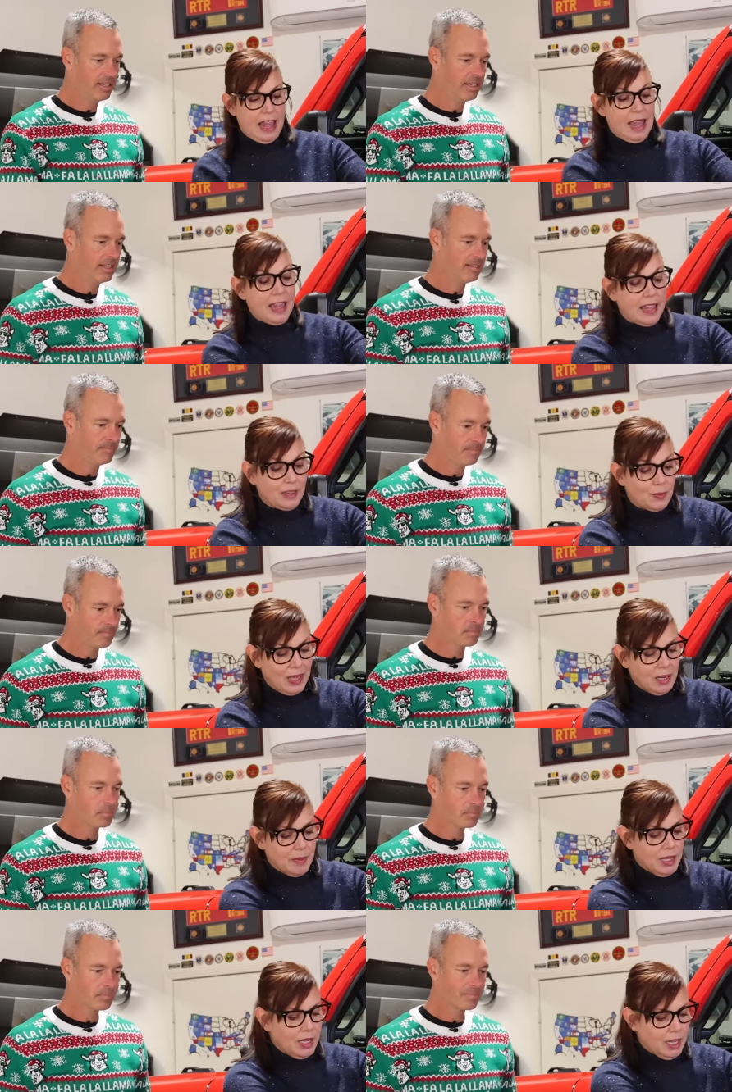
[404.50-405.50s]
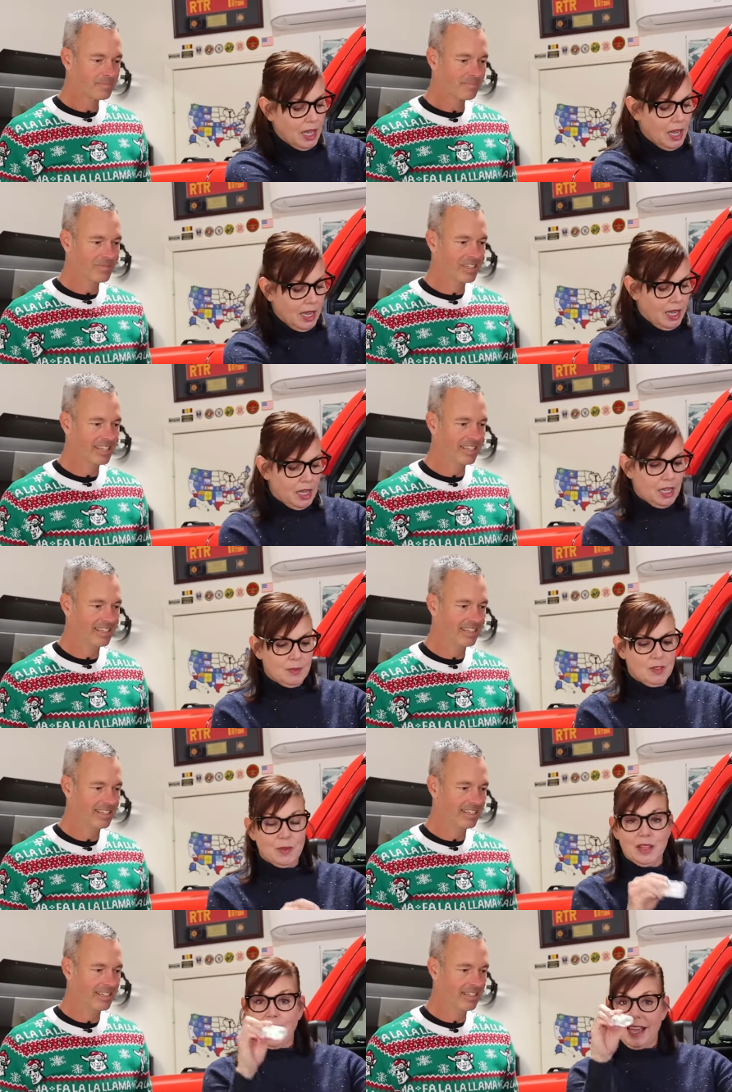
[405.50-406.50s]
Speaker 1: and wait a minute, it
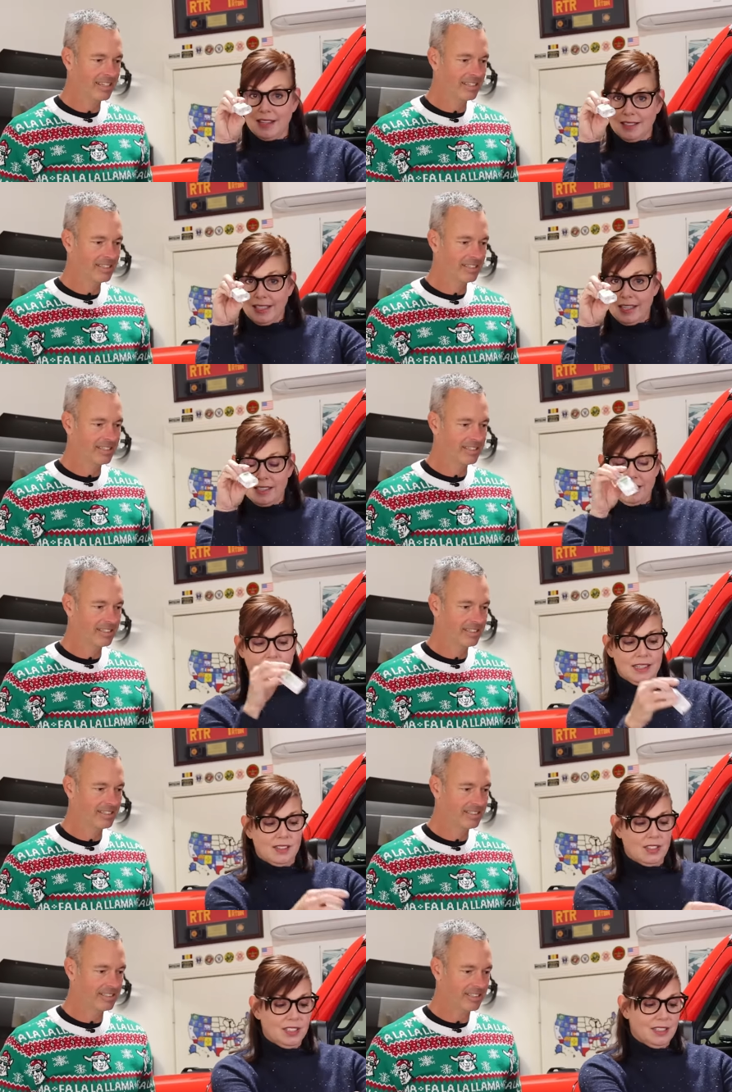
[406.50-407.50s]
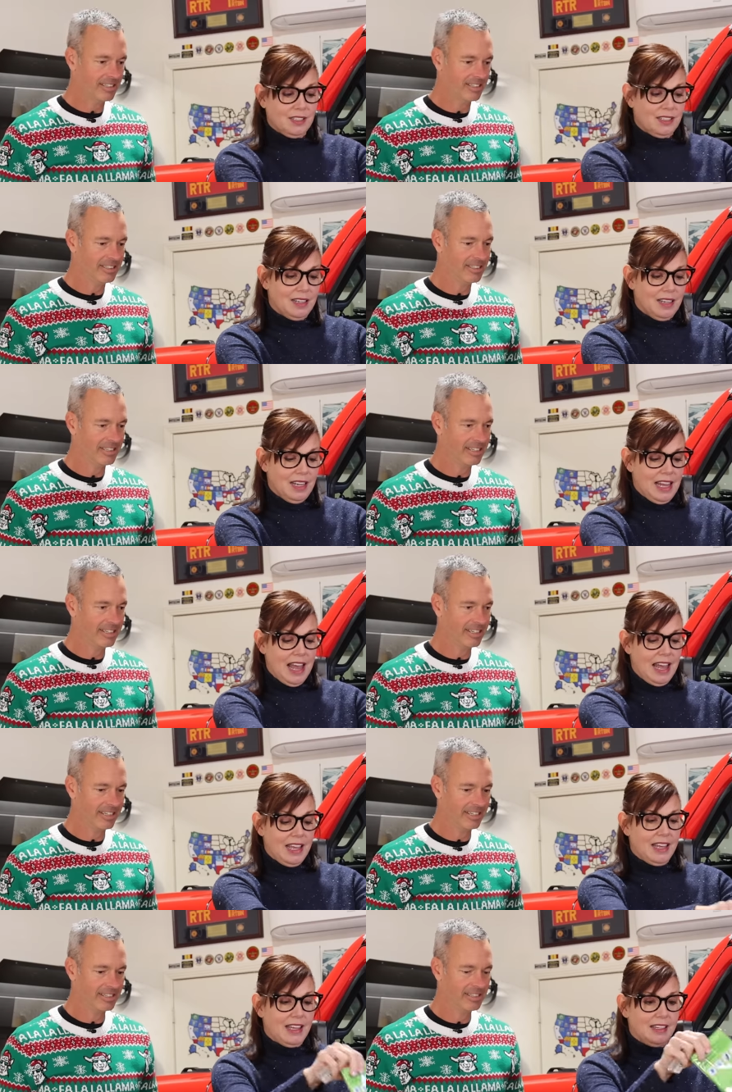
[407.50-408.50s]
comes with hand sanitizer. Uh-huh.
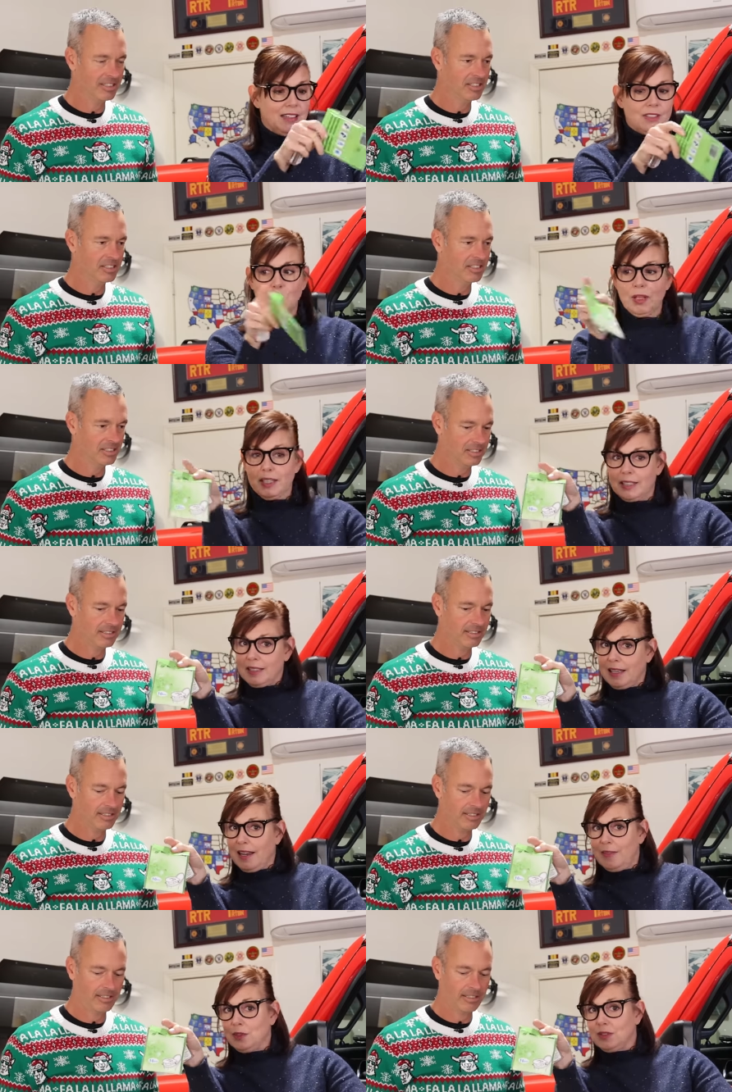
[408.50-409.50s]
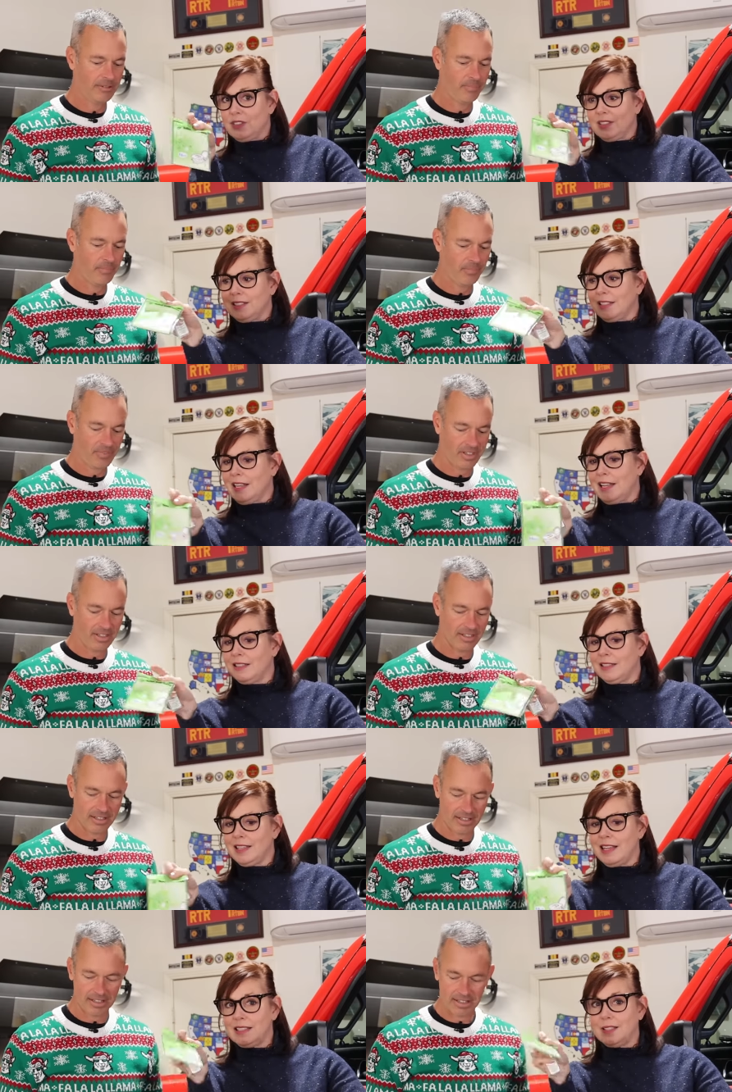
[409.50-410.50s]
And toilet seat covers, just in
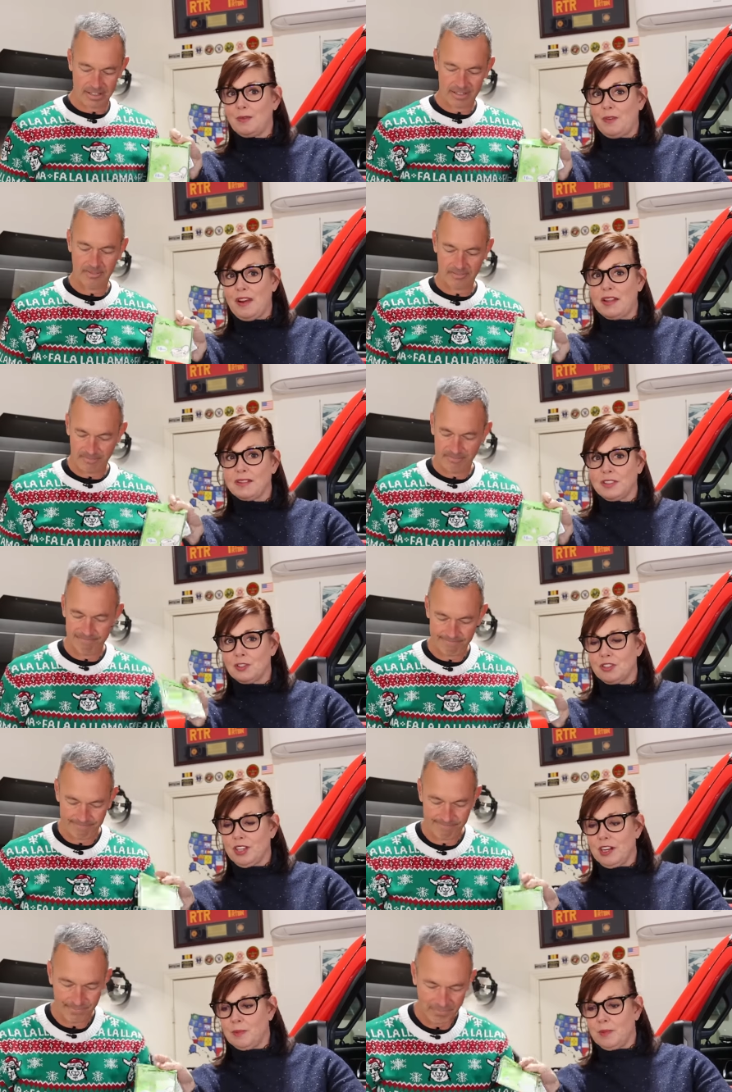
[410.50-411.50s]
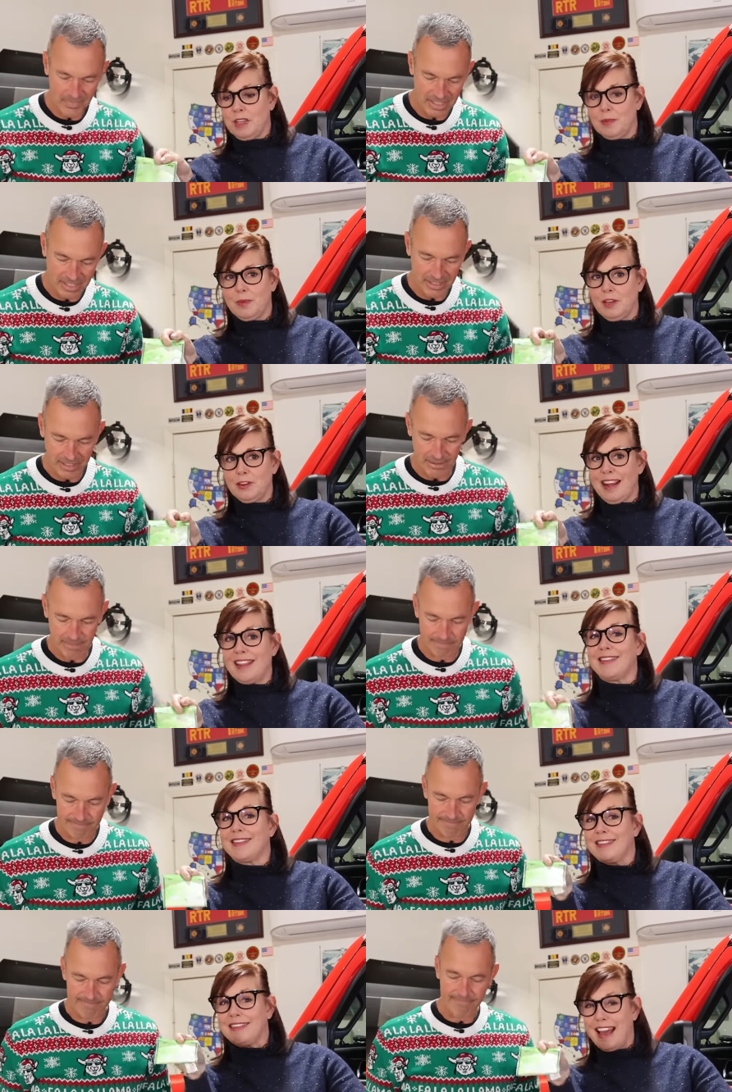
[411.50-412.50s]
case you got some friends that you're sharing with, but you're yep. not
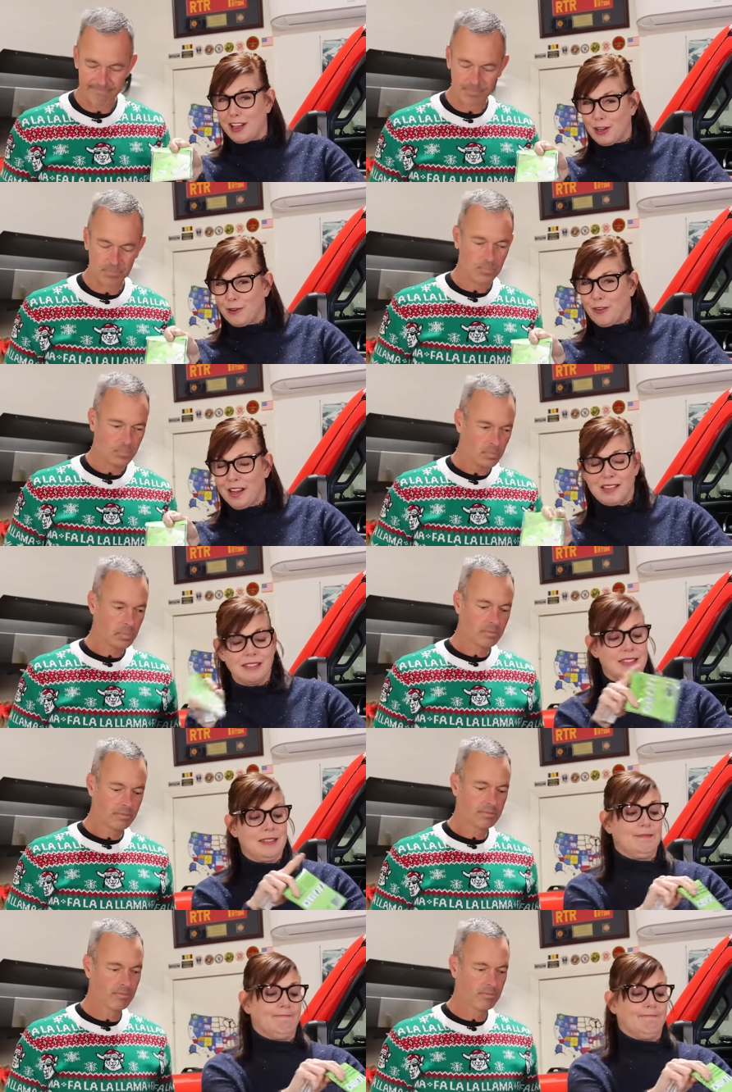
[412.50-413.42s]
that good of friends.